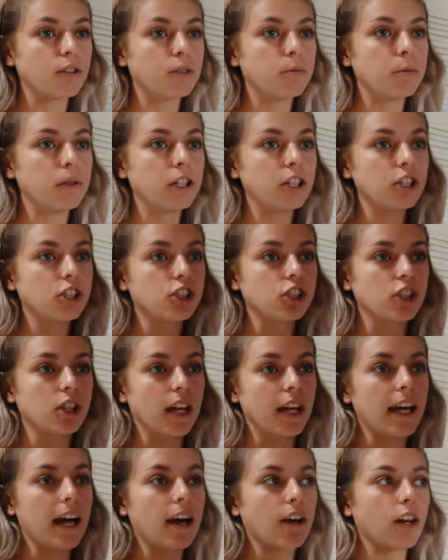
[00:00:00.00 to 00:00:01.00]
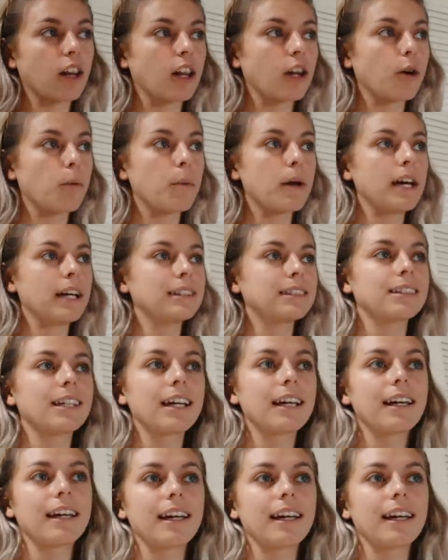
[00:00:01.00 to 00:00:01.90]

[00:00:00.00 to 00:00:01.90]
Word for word: to the beach, lay out a little bit,